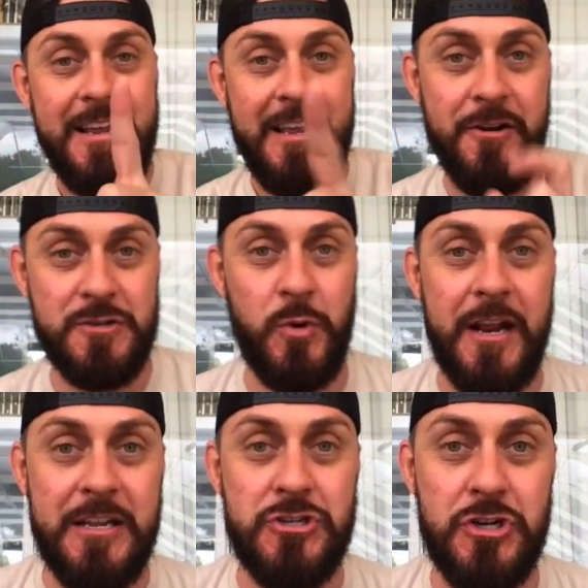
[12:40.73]
Here's what I
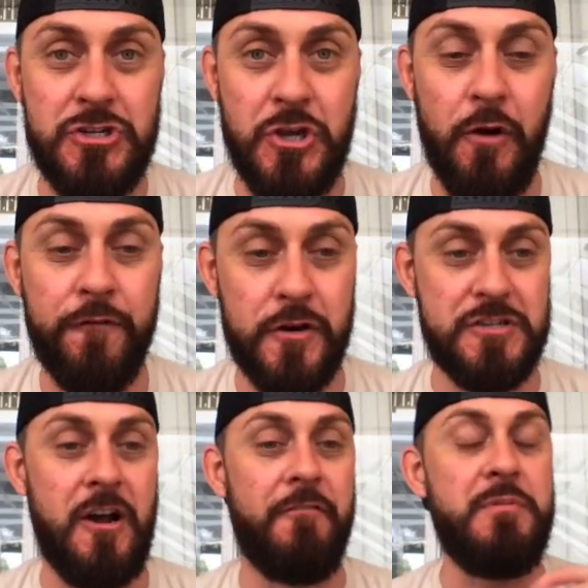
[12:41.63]
need you to do.
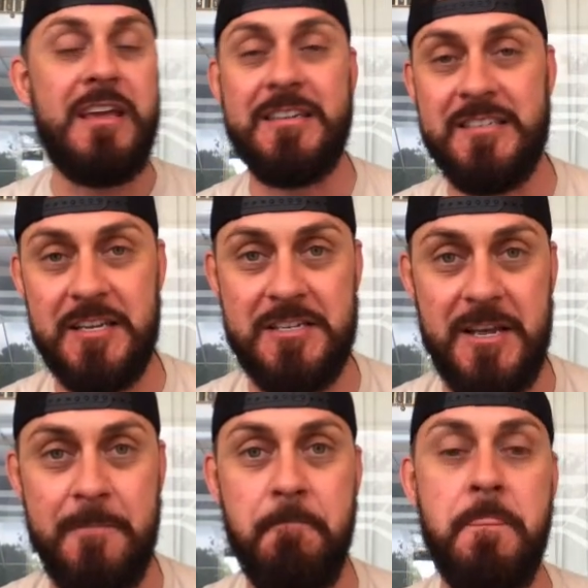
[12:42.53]
First off, be consistent.